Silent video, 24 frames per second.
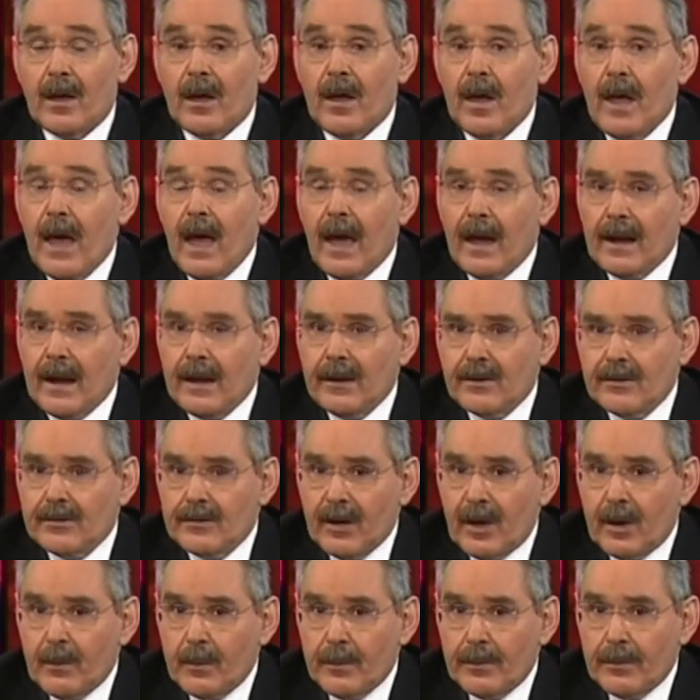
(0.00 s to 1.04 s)
I'd like to
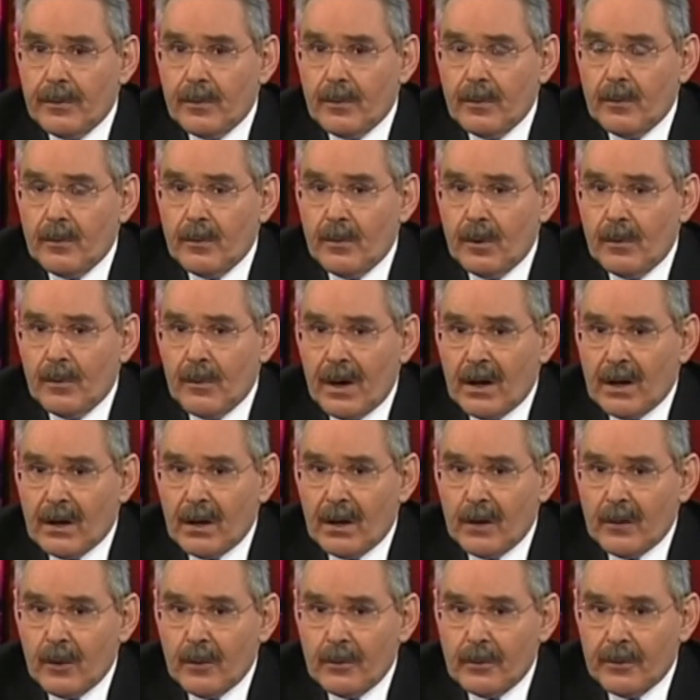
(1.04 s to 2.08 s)
start with you, Mark
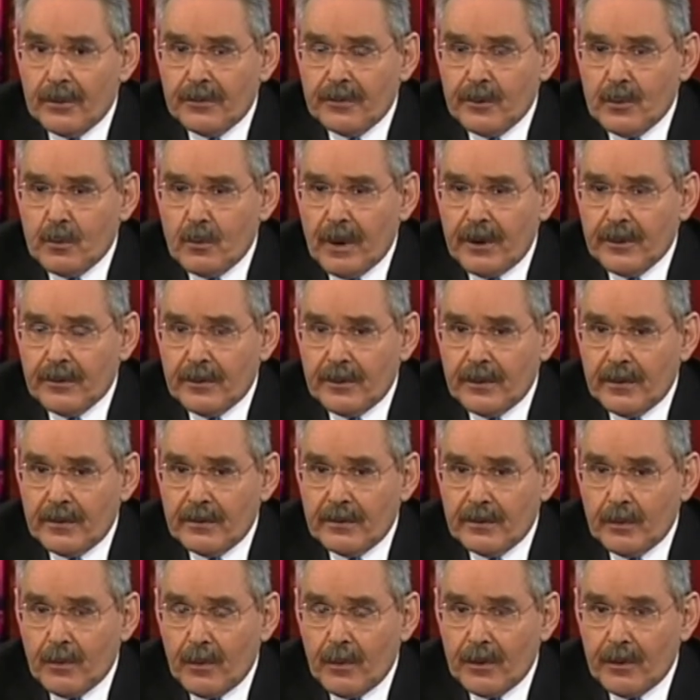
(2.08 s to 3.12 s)
Garneau, because you went to the
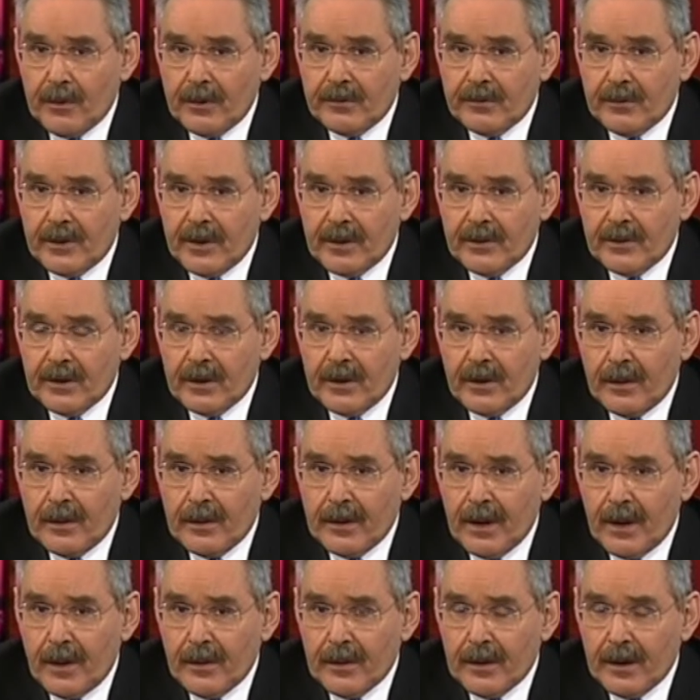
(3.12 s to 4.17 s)
Support Israel dinner
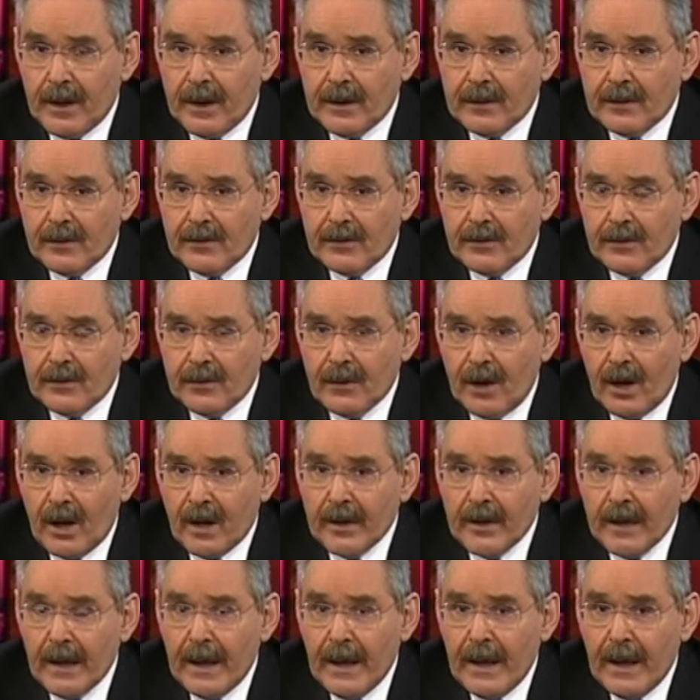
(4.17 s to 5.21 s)
the other night, did you
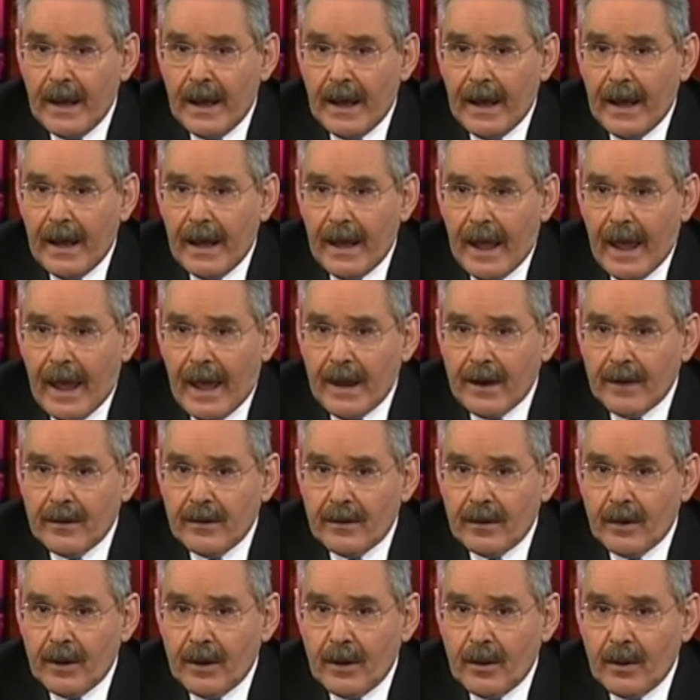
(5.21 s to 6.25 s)
not?
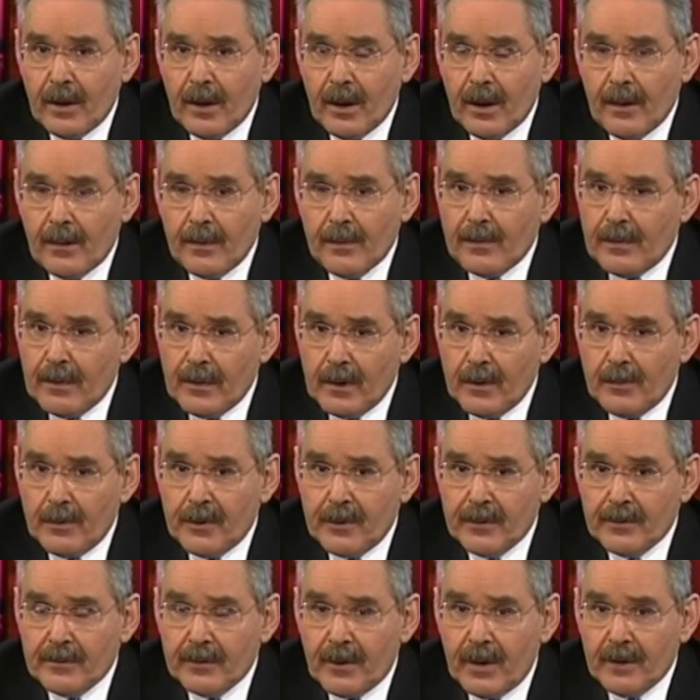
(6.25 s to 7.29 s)
The
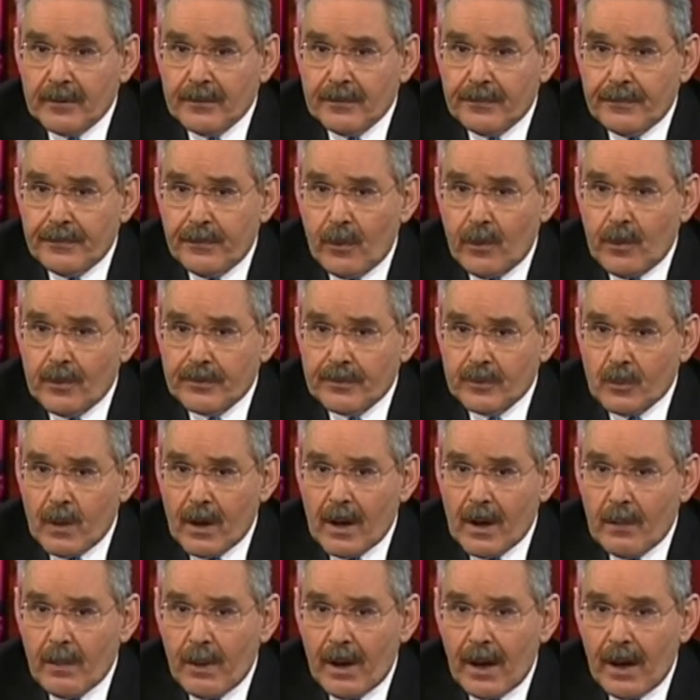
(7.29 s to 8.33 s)
Liberals are four
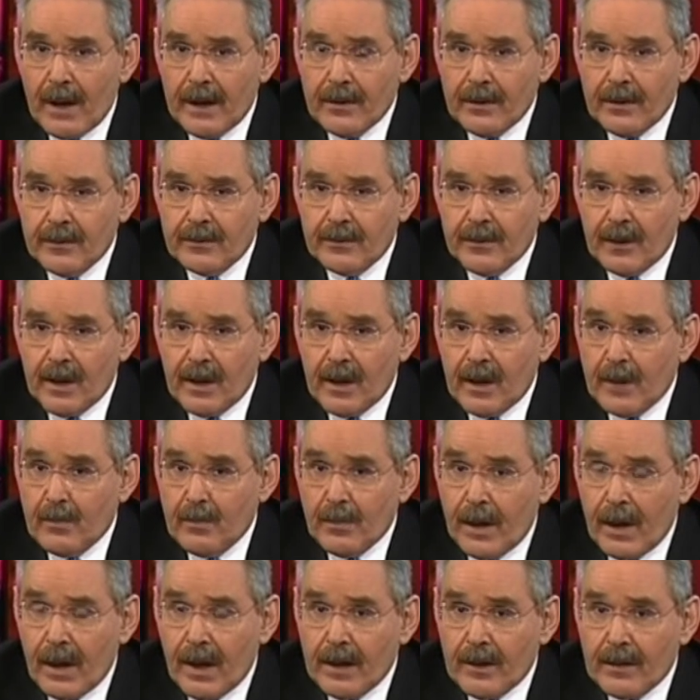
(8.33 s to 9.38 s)
square behind Israel and
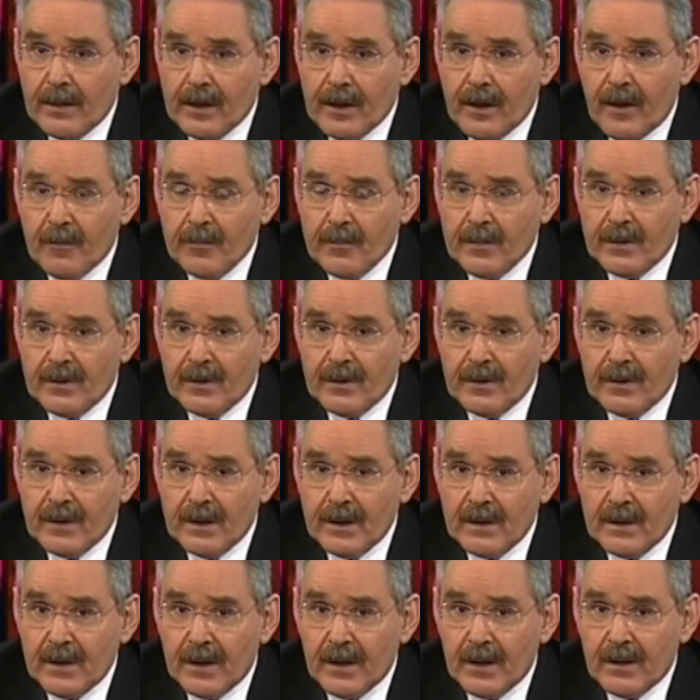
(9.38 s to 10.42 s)
behind the government,
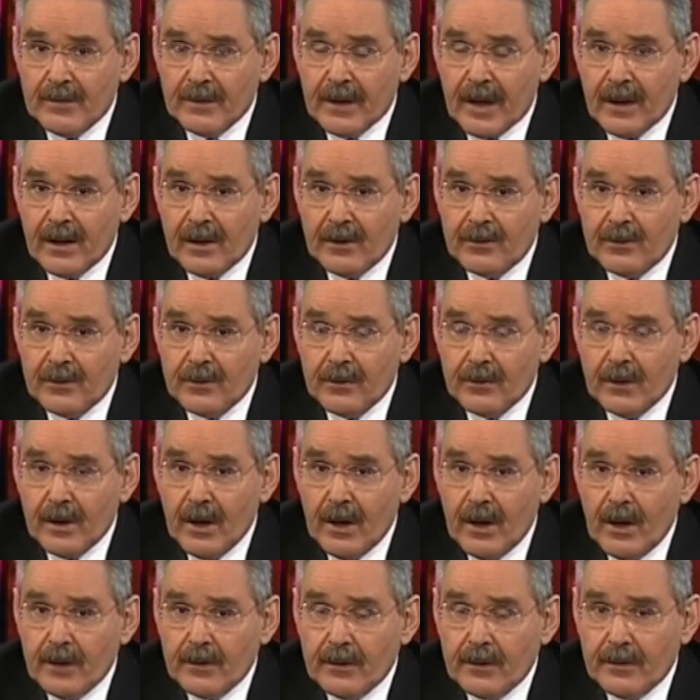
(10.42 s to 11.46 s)
indeed, in its attitude
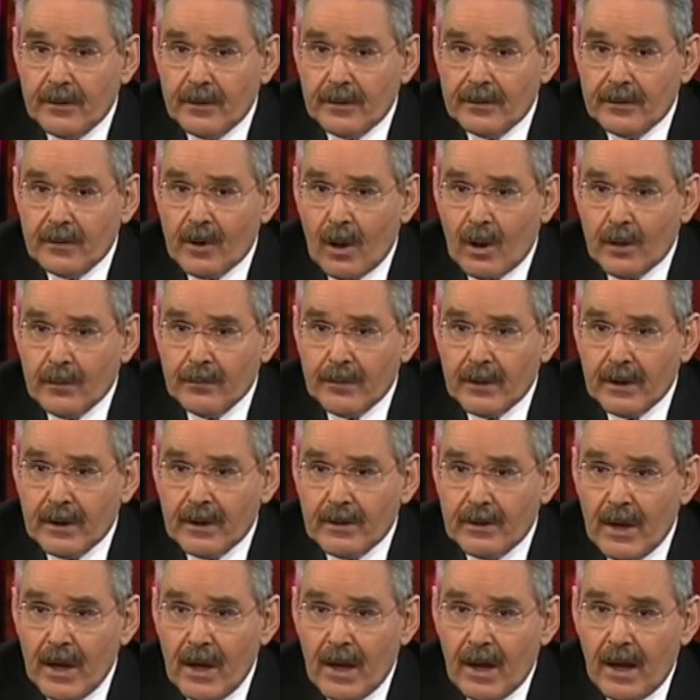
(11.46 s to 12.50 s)
to this
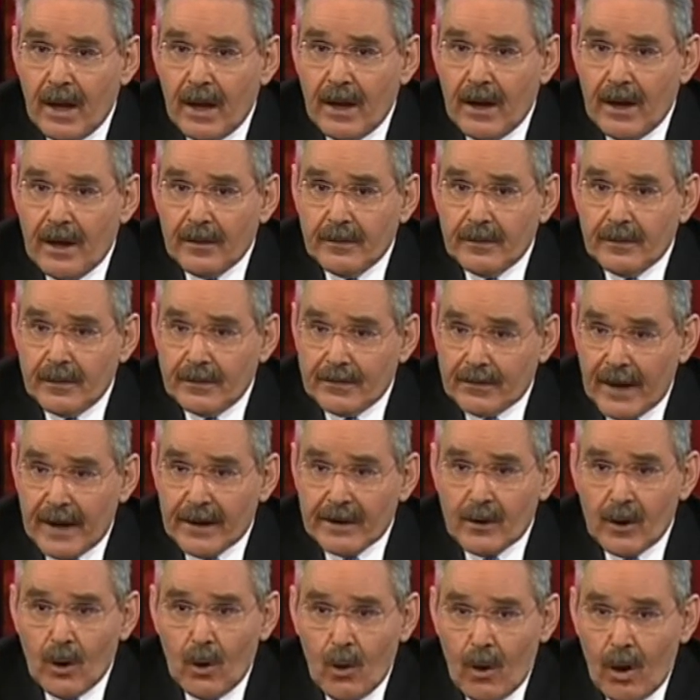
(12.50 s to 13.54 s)
conflict. Does
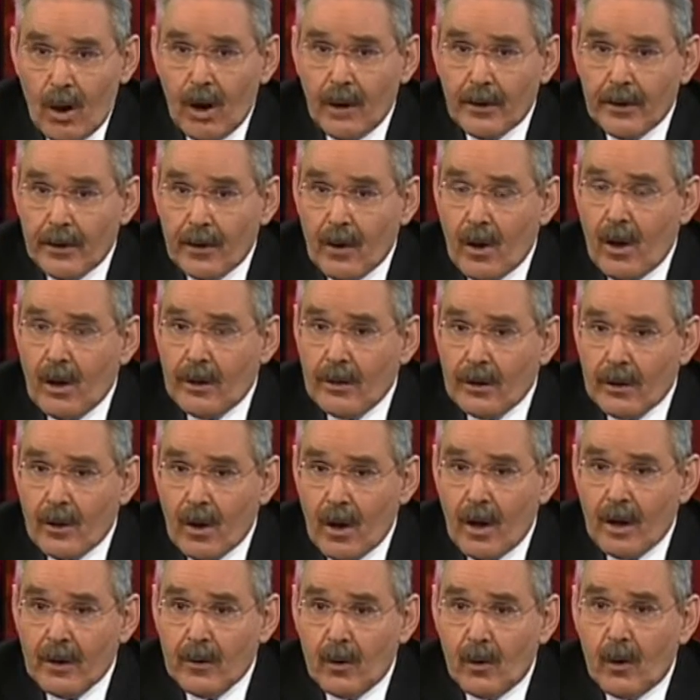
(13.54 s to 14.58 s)
that go on and on and
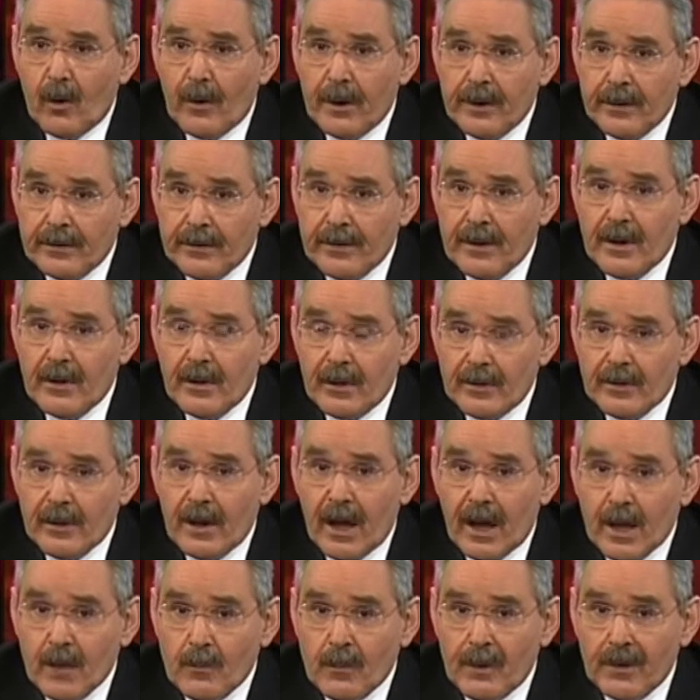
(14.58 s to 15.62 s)
on, or is there a
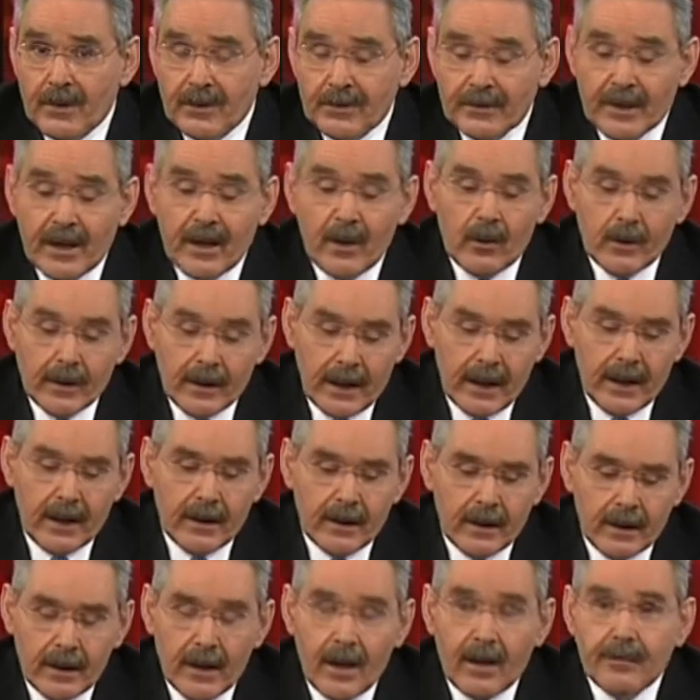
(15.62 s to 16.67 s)
time when you say,
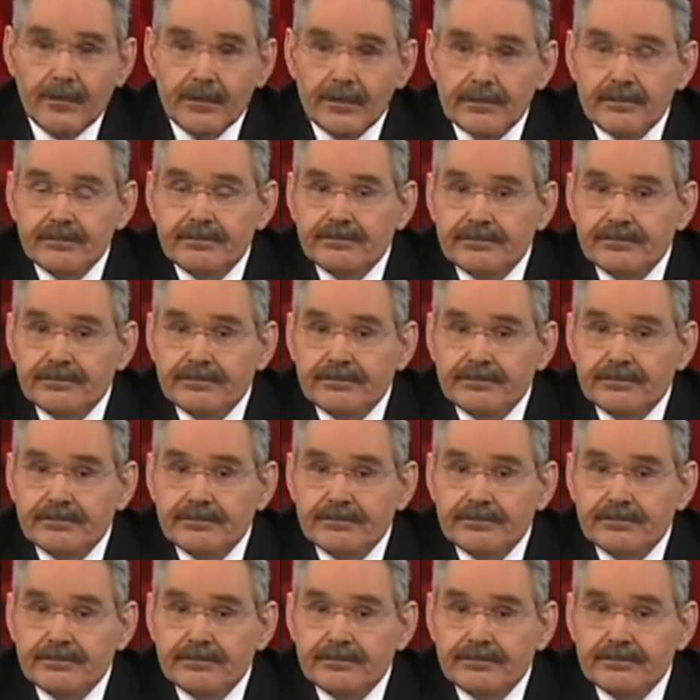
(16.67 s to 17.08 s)
okay, enough?